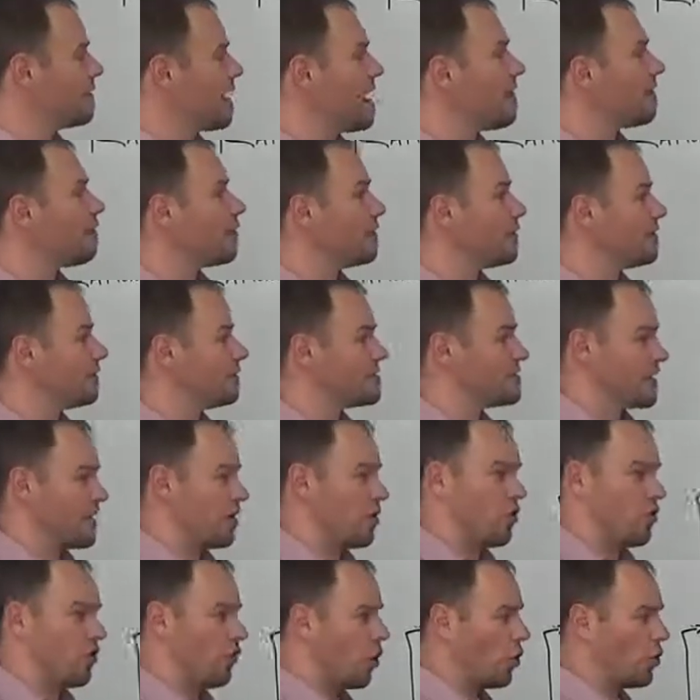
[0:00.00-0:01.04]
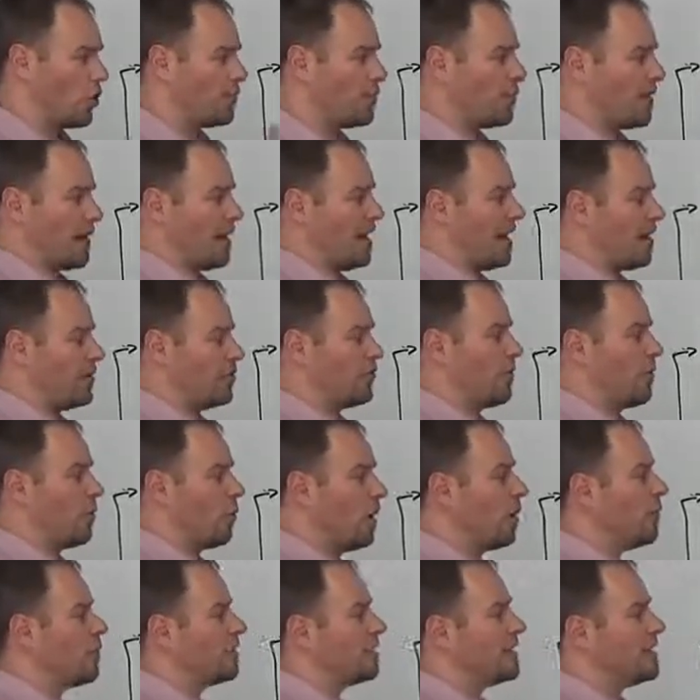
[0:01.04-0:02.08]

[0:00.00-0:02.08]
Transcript: effort, let's say you're only planning on doing one